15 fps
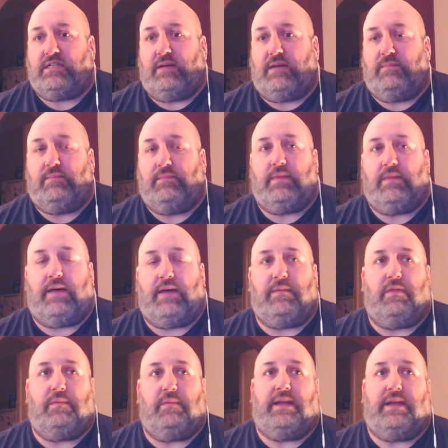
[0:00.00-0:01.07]
have him
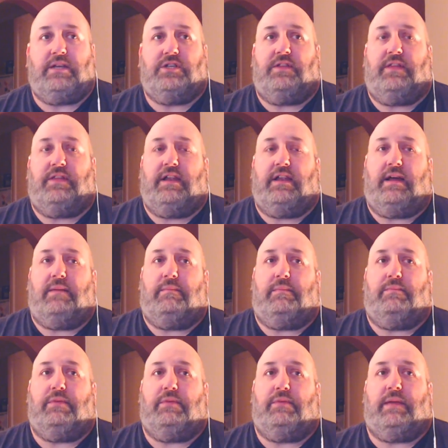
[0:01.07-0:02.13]
on the bench and then
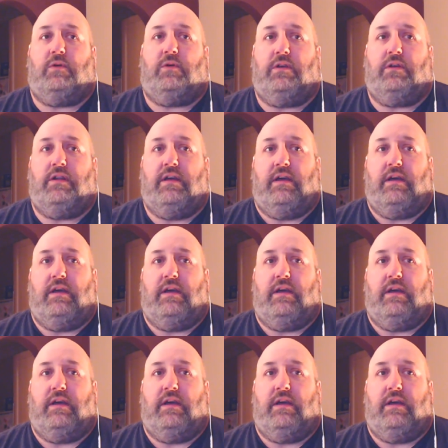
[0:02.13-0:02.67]
bring him on